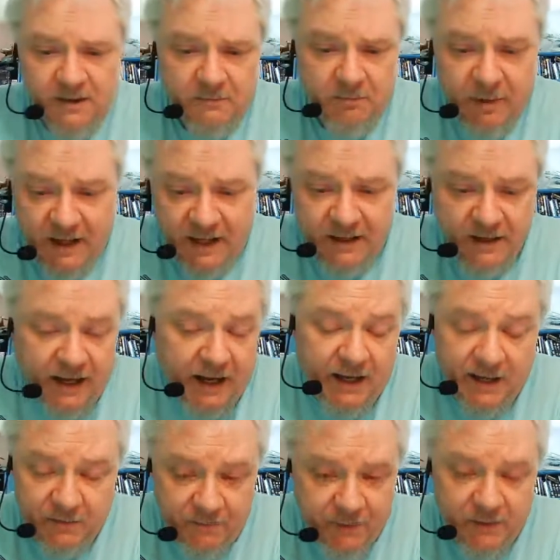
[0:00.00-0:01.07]
But I
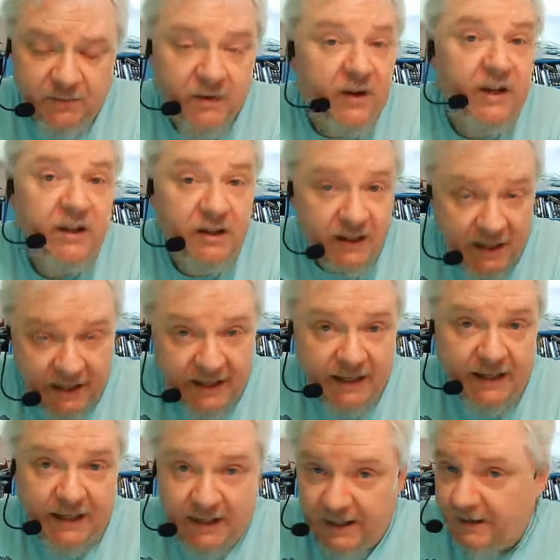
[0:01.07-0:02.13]
have been very
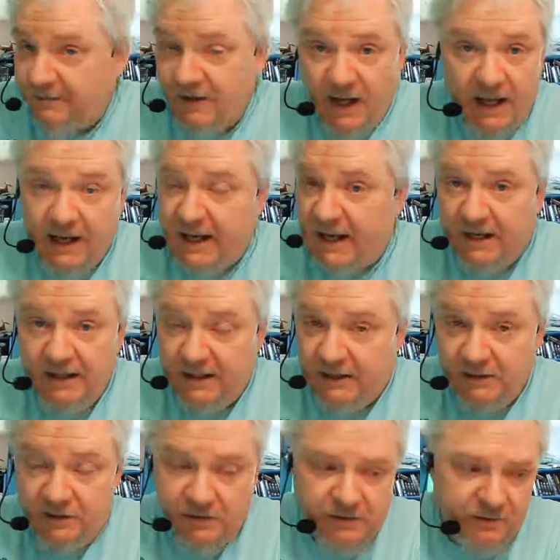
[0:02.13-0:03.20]
lucky and have not had any
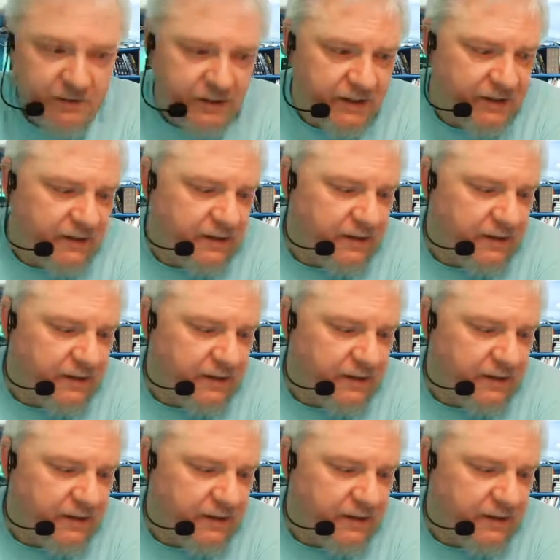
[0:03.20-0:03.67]
surgeries.